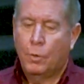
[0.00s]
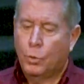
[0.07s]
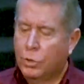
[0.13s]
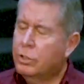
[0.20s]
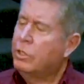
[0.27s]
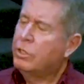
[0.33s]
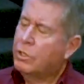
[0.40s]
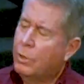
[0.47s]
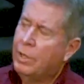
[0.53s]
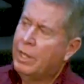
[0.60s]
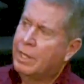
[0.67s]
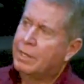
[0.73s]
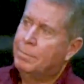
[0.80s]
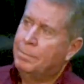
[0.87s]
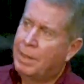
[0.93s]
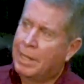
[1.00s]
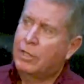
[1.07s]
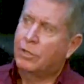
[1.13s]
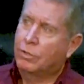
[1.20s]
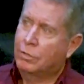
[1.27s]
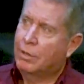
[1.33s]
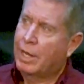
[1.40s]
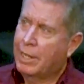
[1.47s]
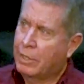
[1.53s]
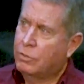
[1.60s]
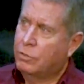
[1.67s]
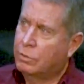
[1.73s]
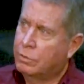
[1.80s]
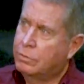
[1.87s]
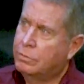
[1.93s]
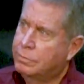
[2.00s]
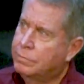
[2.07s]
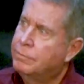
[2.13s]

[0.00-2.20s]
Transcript: we're going to go ahead and make your annual